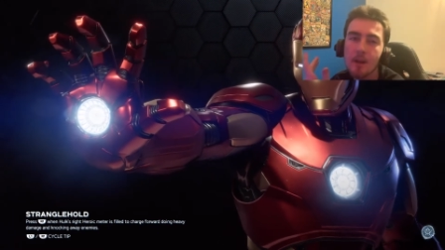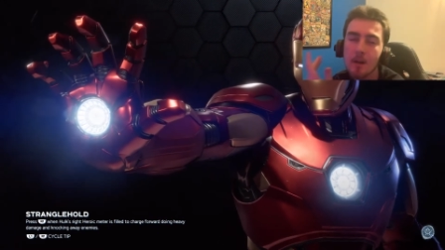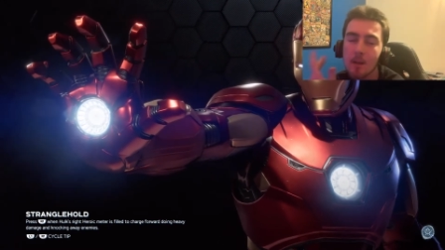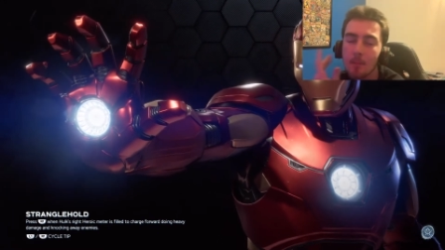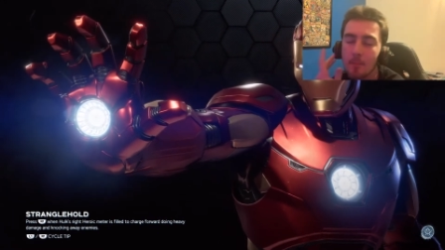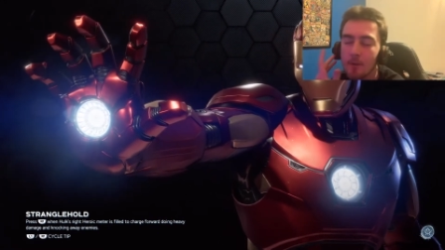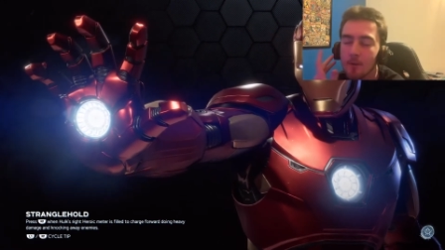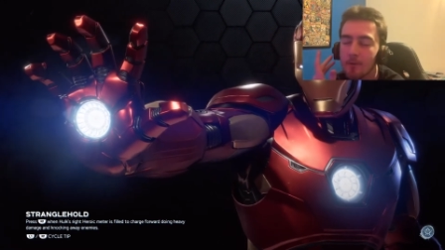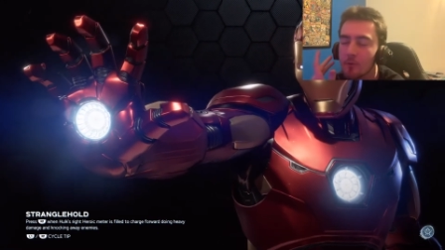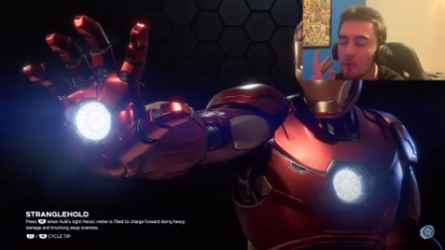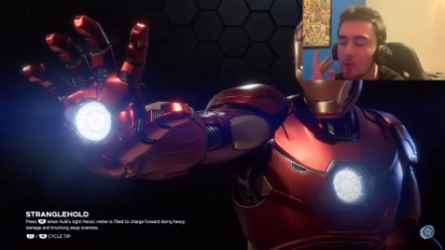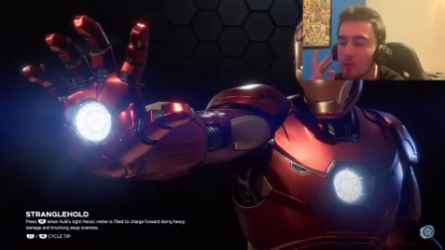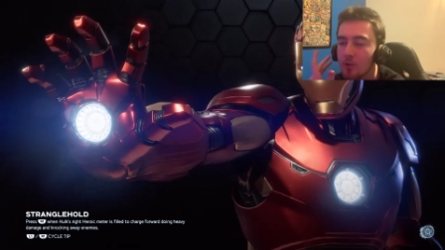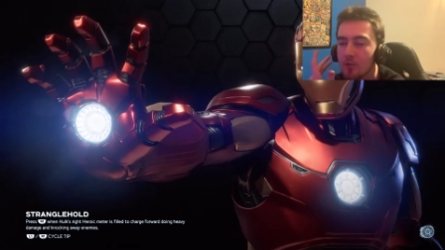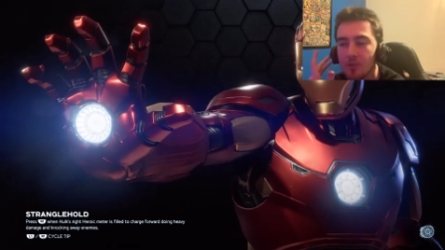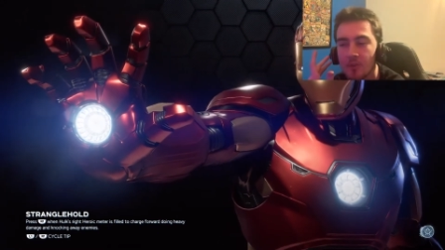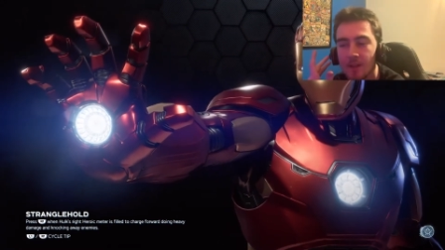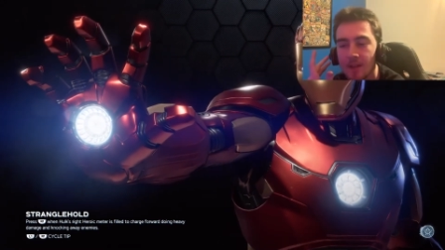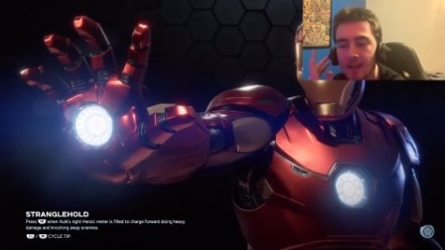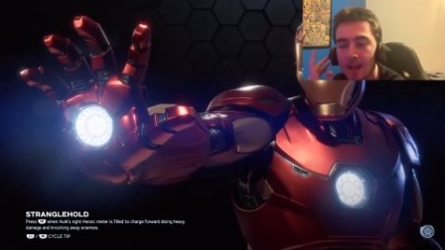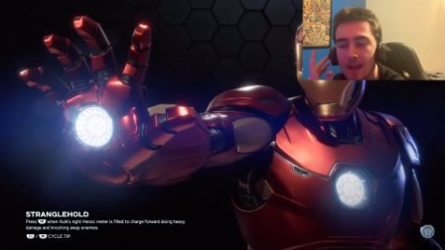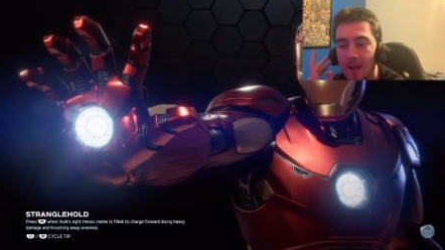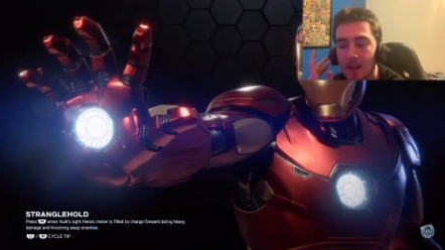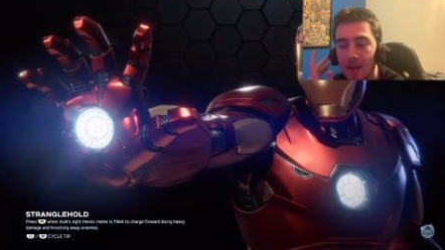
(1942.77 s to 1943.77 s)
But of course the
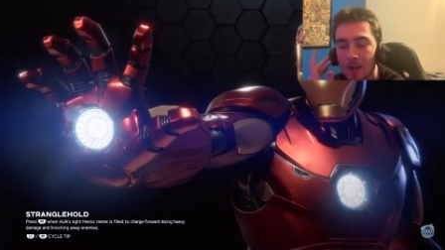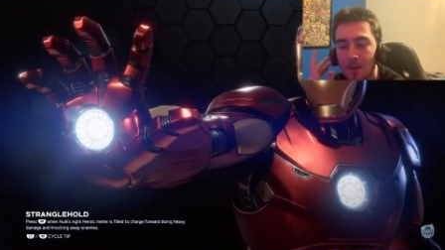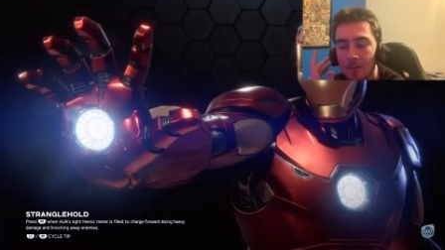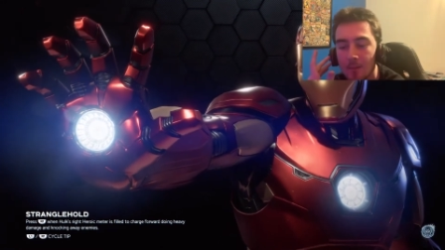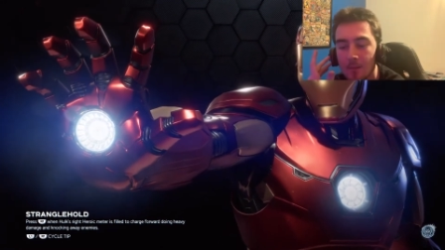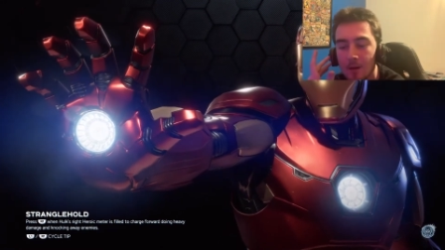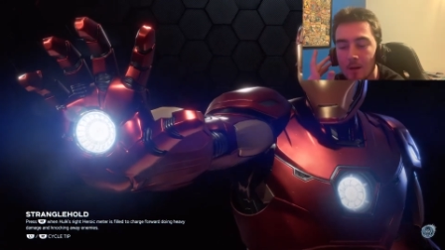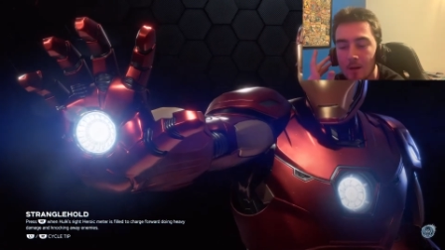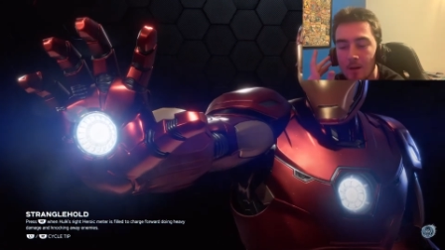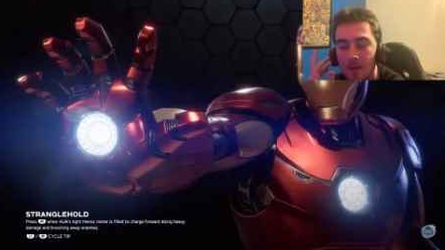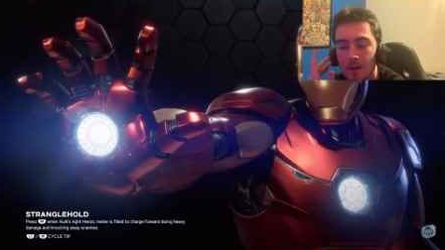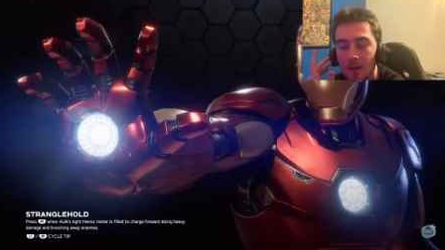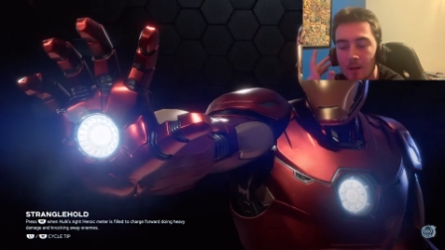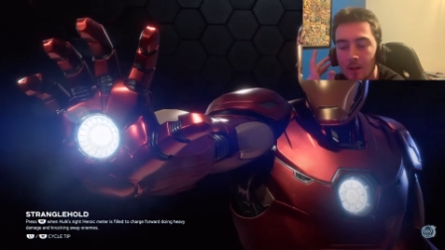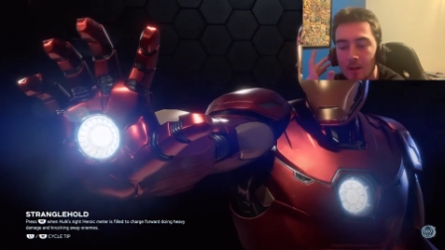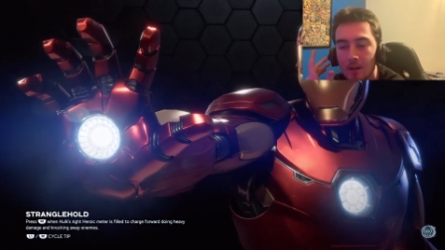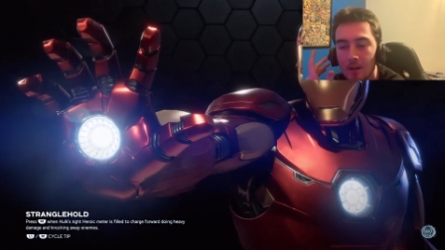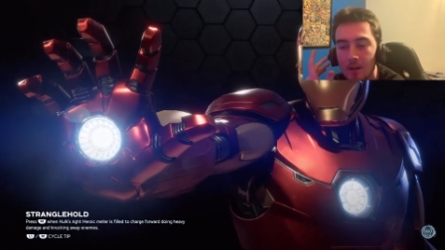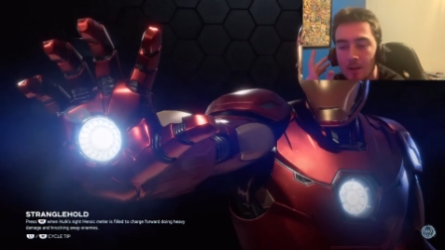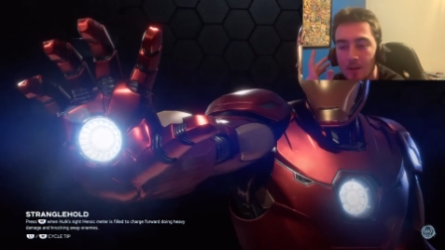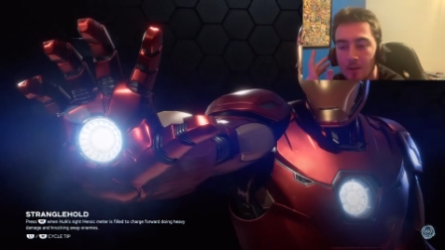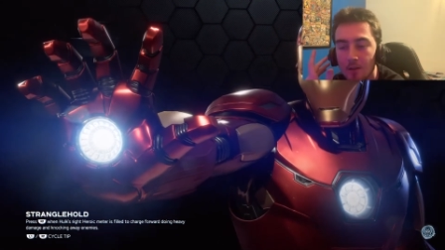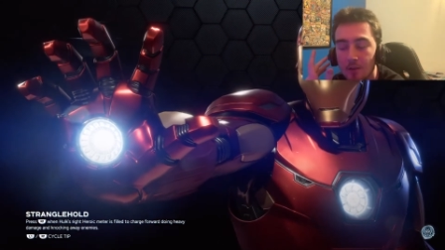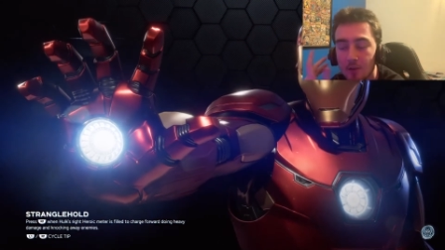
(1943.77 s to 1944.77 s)
game
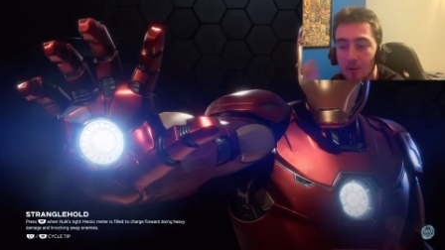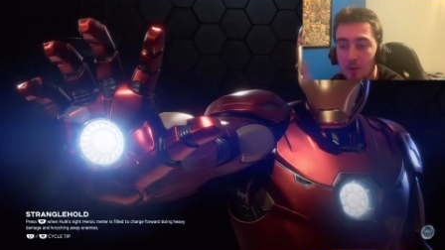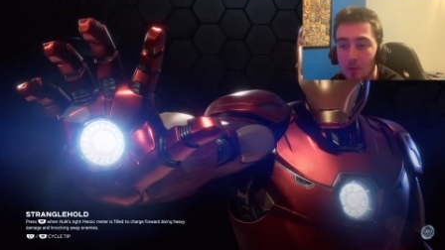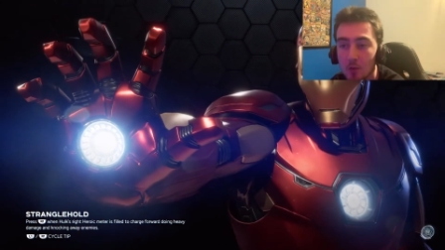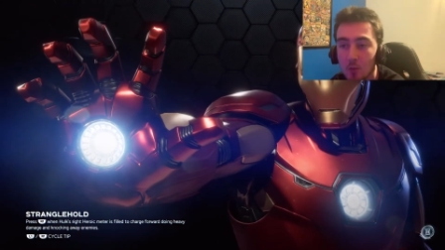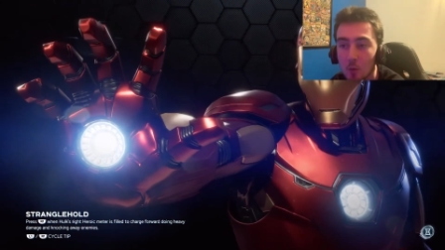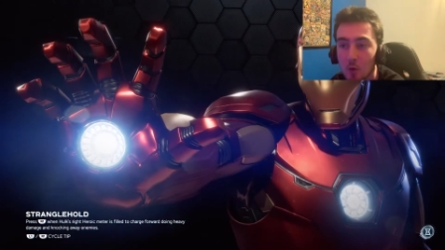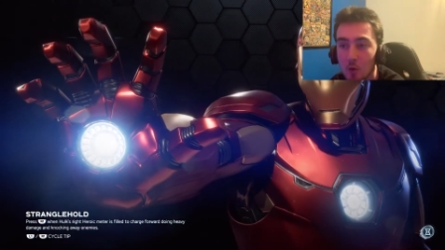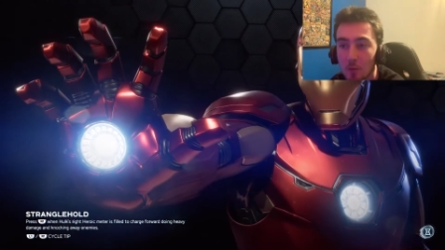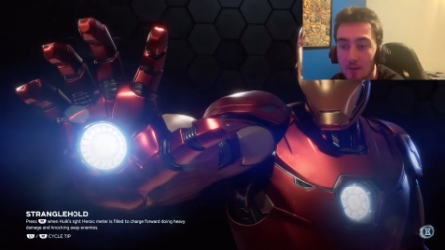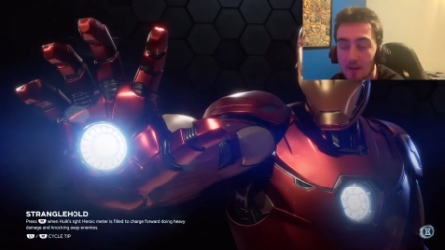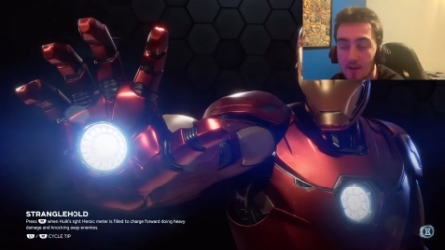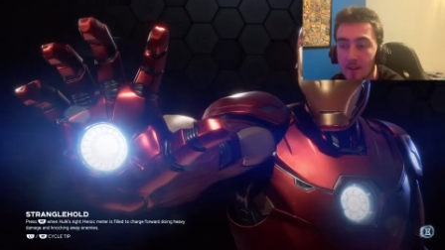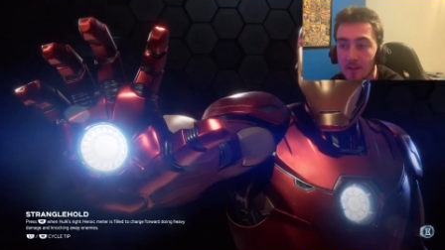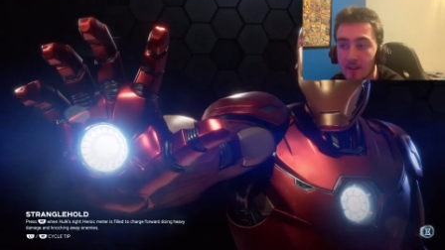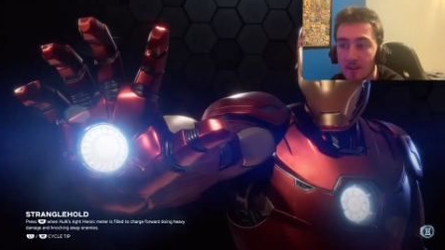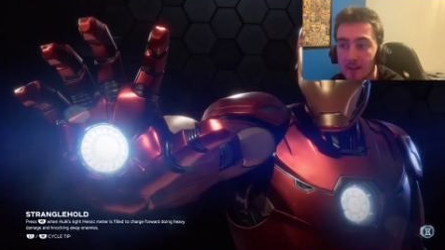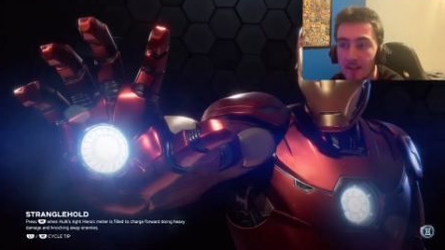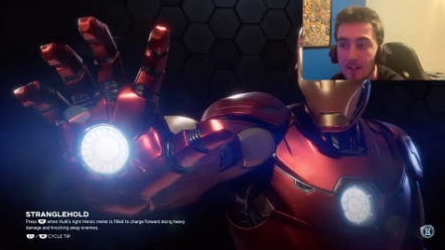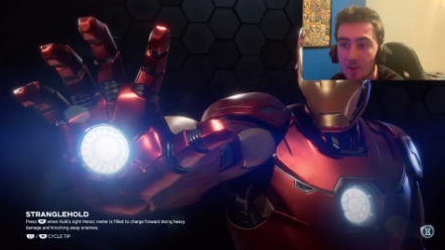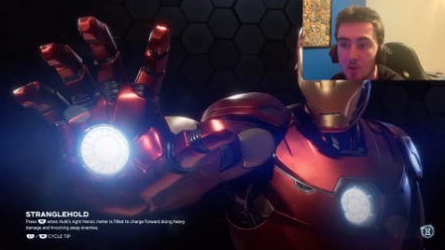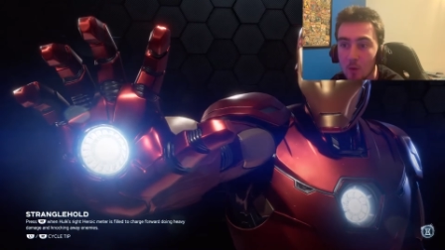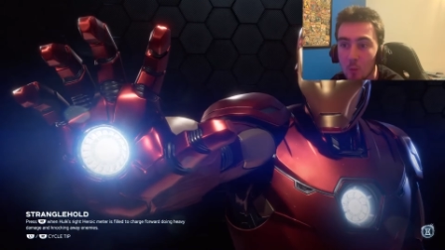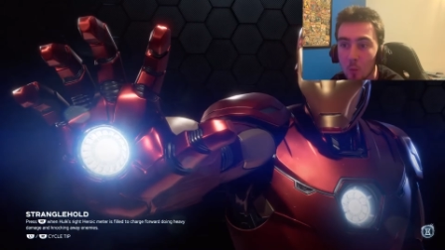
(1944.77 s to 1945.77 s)
doesn't want me to
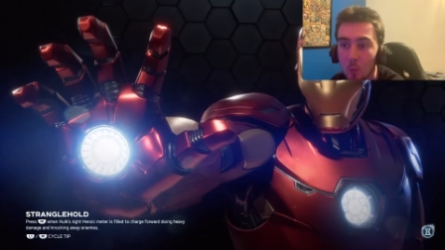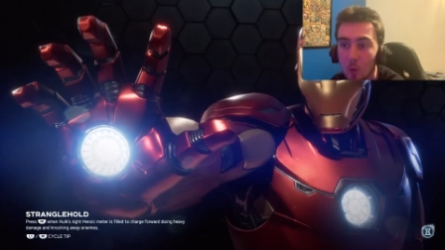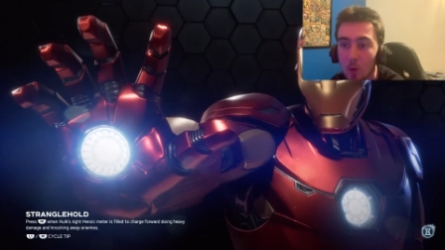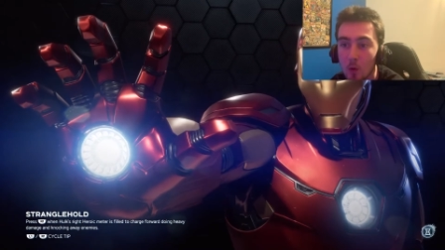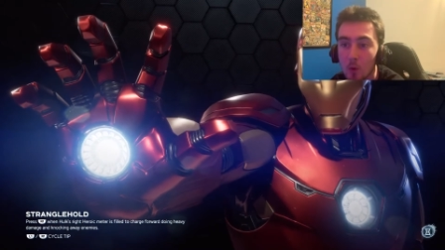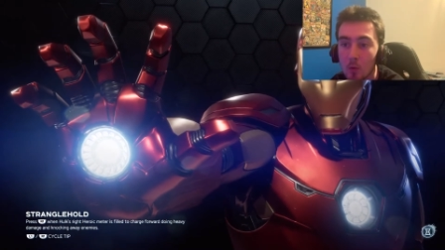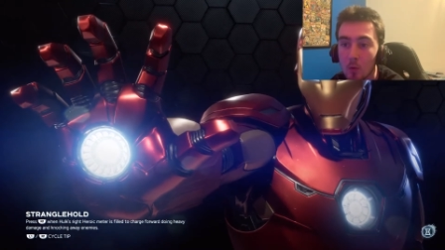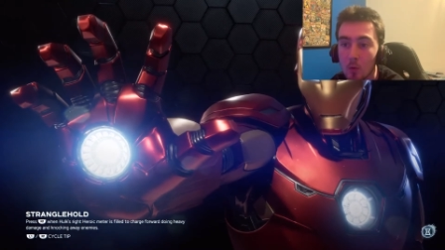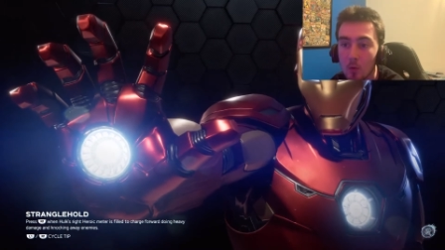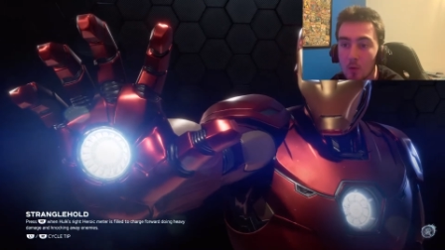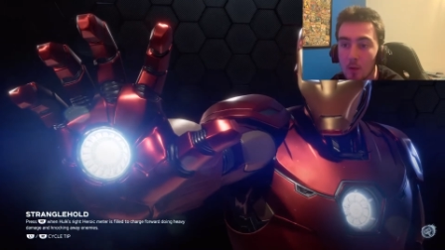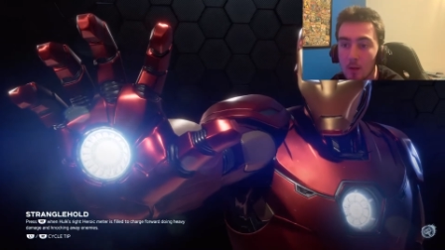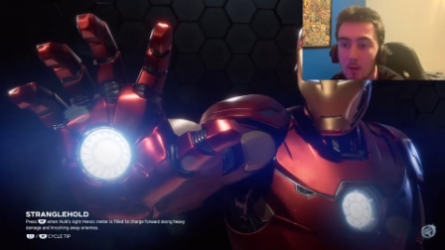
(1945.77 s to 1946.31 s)
hit the wall.